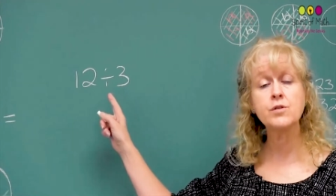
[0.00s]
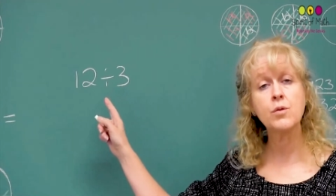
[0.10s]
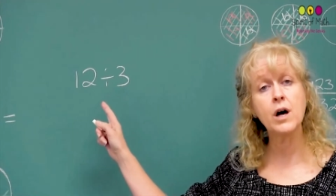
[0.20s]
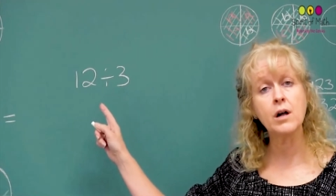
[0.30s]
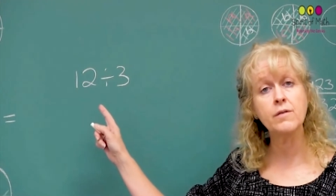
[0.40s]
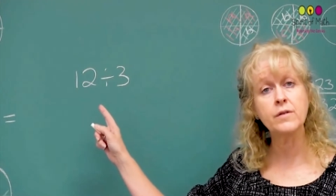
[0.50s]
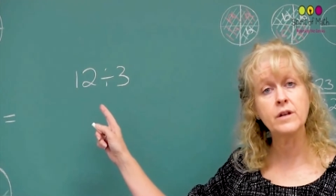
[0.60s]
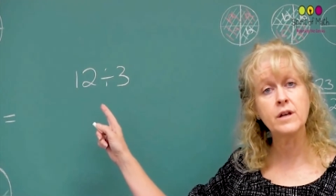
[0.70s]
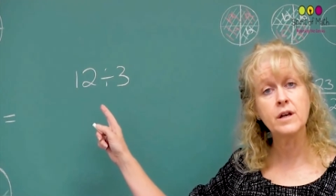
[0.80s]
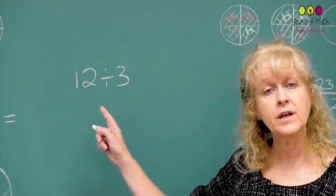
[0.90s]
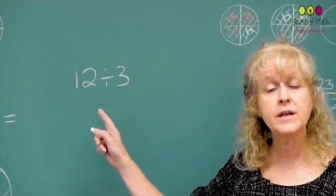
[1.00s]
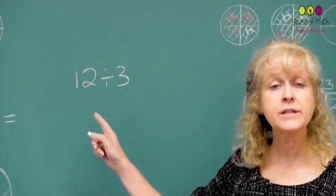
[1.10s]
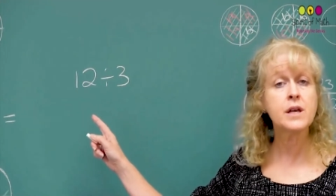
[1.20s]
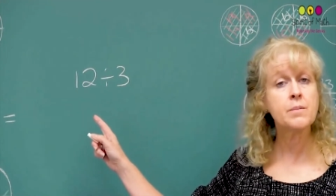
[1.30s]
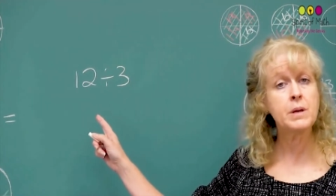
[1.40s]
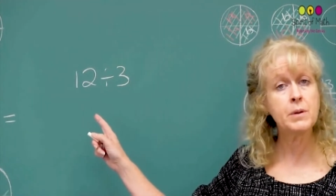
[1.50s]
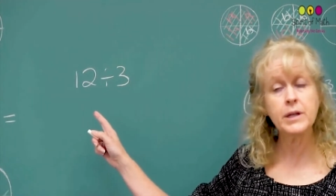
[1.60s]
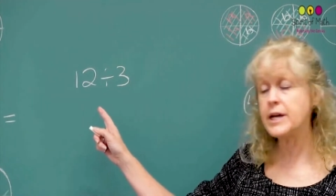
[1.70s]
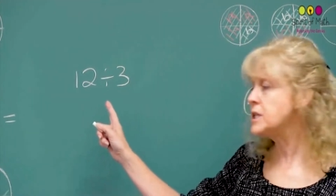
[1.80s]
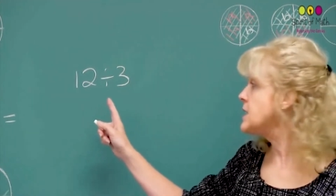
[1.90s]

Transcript: 12? Some people like